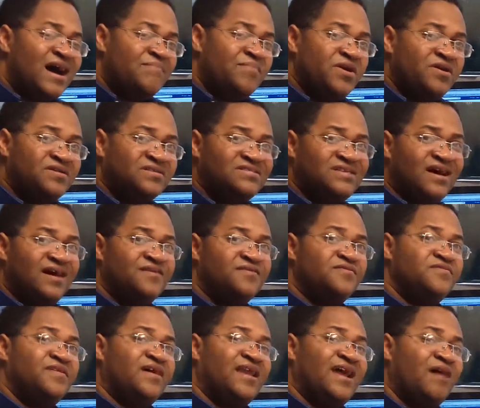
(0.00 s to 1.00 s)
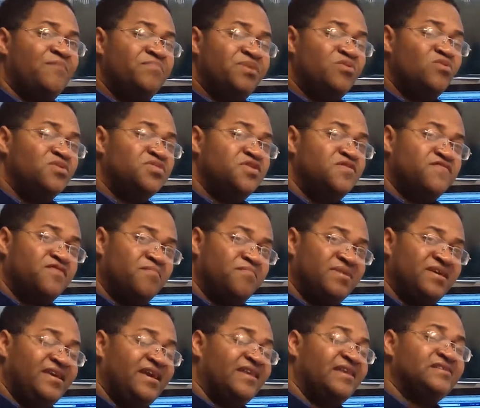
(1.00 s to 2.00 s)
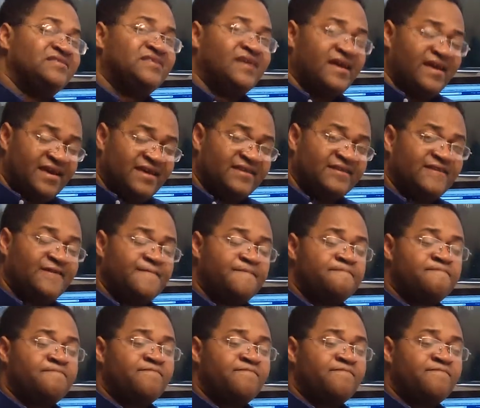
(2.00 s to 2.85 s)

I'm here to tell you that I'll be with you from beginning to end.